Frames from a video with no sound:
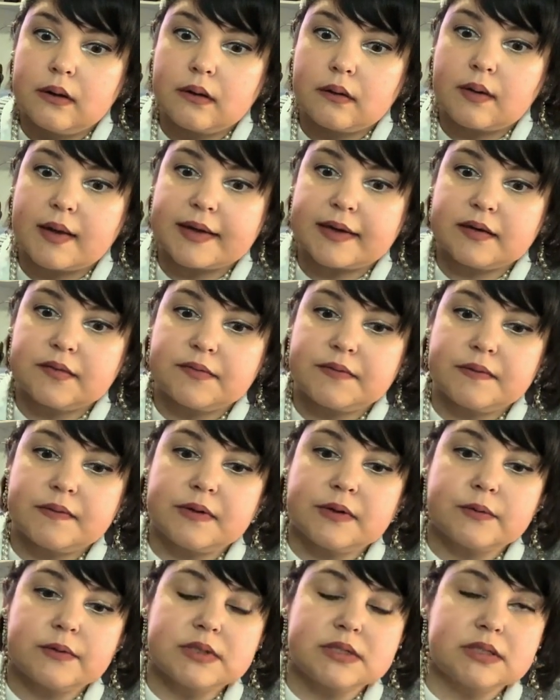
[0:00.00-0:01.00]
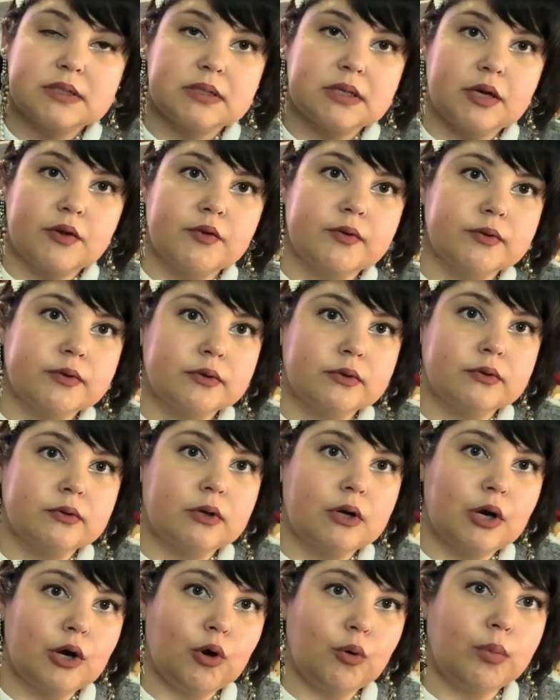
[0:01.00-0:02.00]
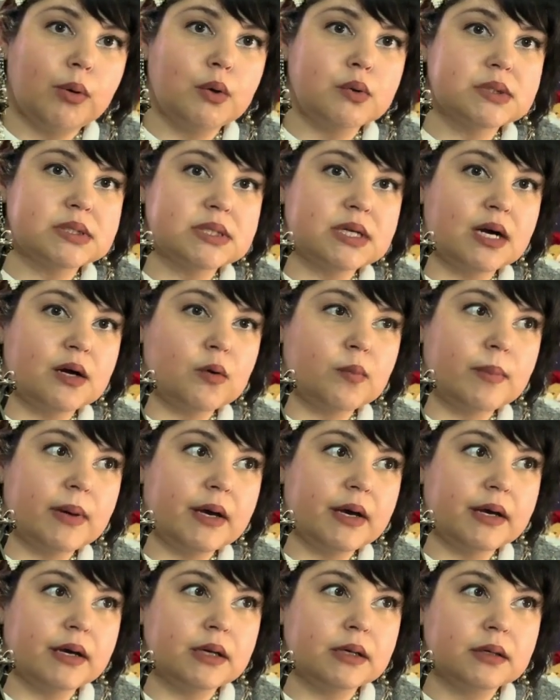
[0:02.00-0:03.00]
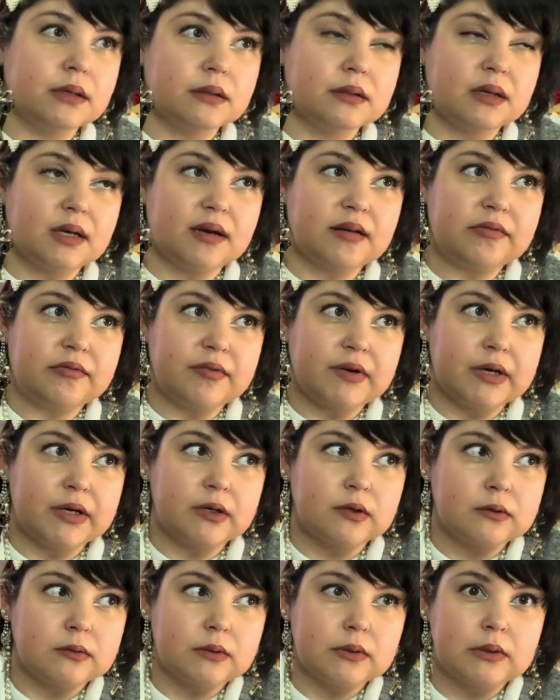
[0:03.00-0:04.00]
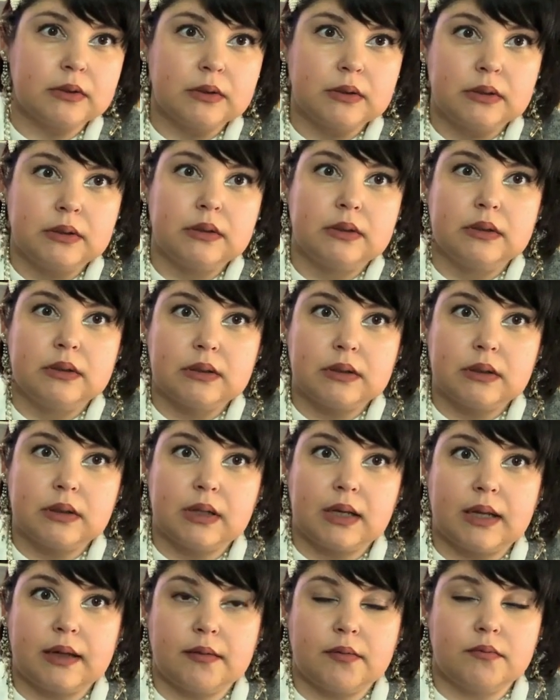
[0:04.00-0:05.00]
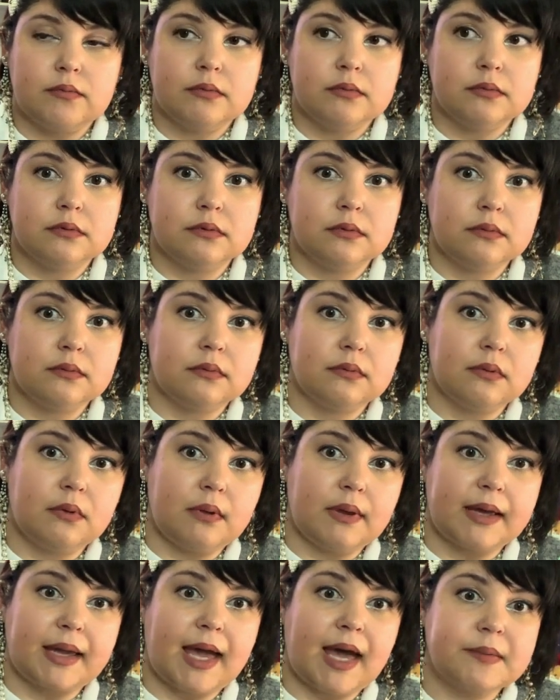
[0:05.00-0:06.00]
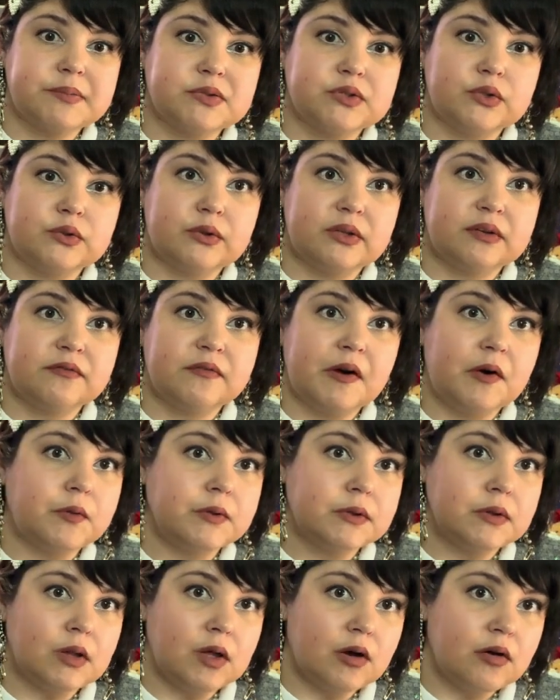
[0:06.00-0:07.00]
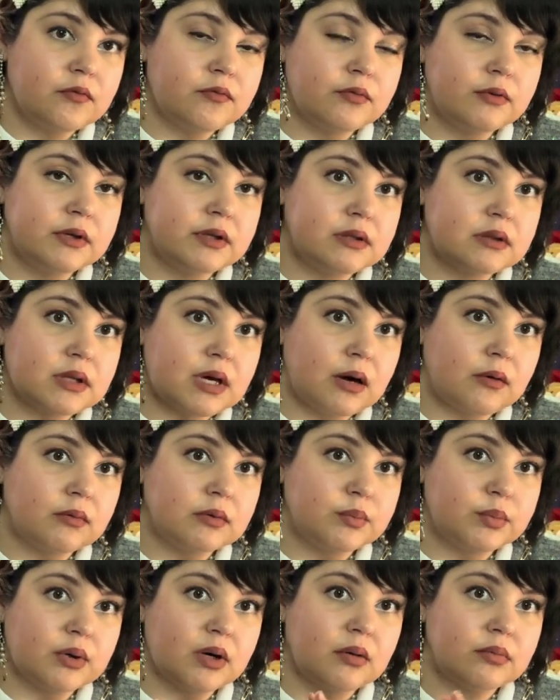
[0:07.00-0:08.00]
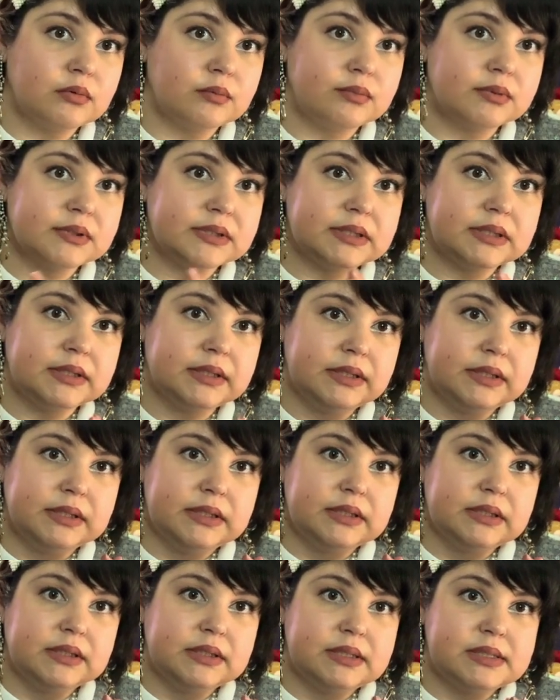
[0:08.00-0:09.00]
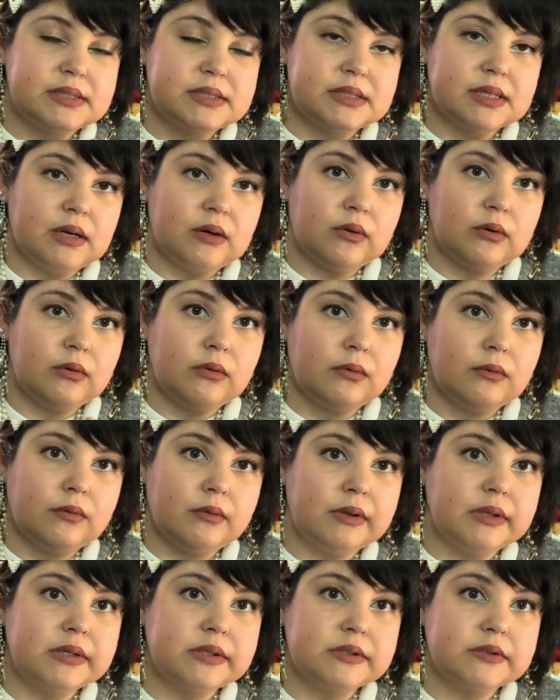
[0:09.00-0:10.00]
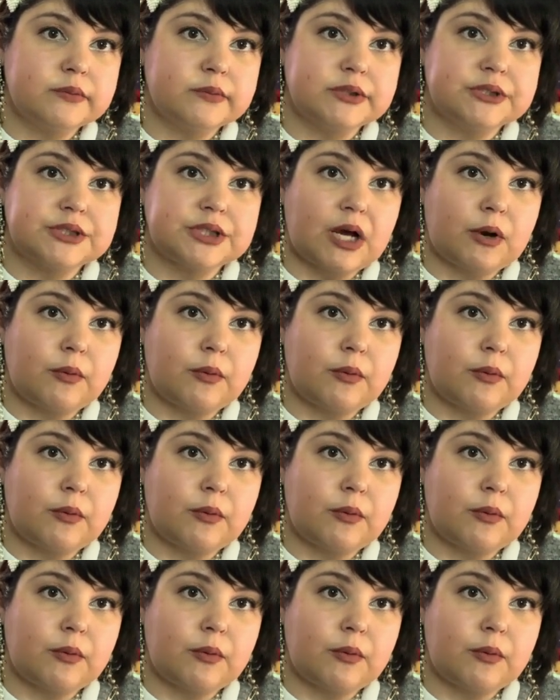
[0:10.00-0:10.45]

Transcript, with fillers: Like if there was another hobo style bag that I found that I like absolutely fell in love with, I would probably sell this, which I